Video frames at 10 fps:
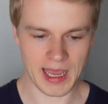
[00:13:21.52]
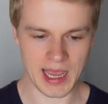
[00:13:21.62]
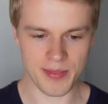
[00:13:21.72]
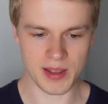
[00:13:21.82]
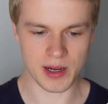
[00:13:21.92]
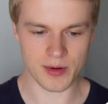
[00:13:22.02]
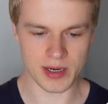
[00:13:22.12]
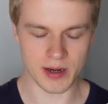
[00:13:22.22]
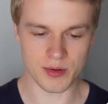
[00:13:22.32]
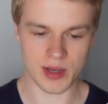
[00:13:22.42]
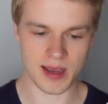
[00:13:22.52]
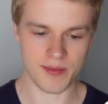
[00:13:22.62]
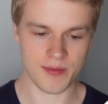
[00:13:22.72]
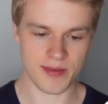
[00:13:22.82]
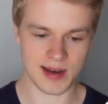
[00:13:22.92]
And then down here you
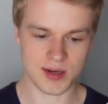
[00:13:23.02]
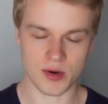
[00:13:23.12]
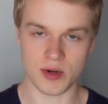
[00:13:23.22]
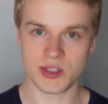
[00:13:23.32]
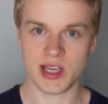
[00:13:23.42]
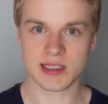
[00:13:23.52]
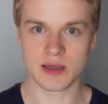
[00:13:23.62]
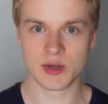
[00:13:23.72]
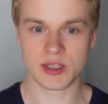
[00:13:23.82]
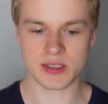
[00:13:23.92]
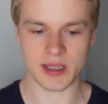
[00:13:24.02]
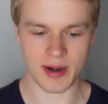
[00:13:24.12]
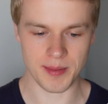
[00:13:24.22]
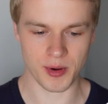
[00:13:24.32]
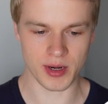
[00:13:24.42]
have /current.json, which is
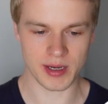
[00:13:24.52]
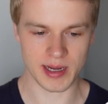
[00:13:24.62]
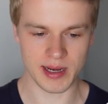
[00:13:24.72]
their endpoint.